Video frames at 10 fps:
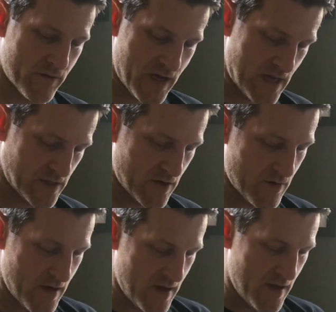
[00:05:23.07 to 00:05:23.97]
Okay, so
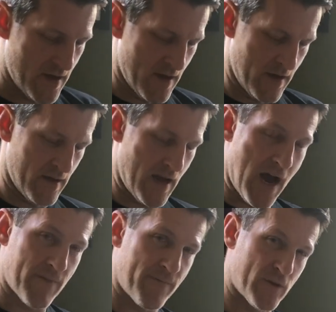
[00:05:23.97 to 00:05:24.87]

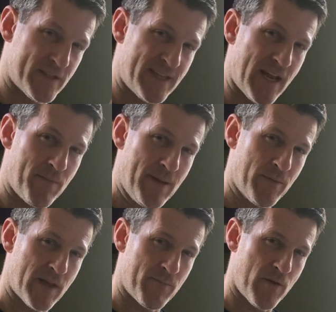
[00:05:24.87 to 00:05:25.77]
first 10
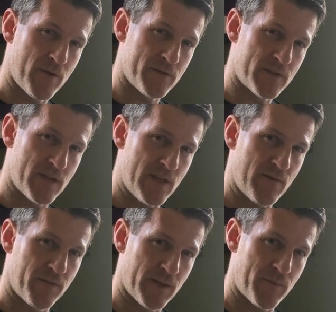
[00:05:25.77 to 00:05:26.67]
people that post the
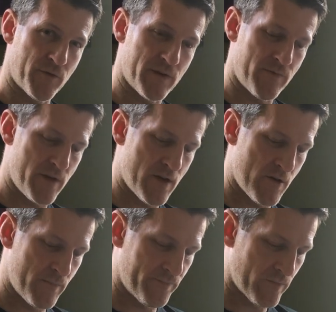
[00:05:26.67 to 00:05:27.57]
Flipgrid
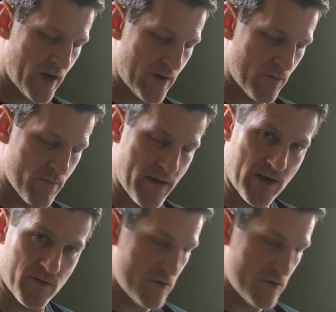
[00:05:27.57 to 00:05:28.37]
video, I will mail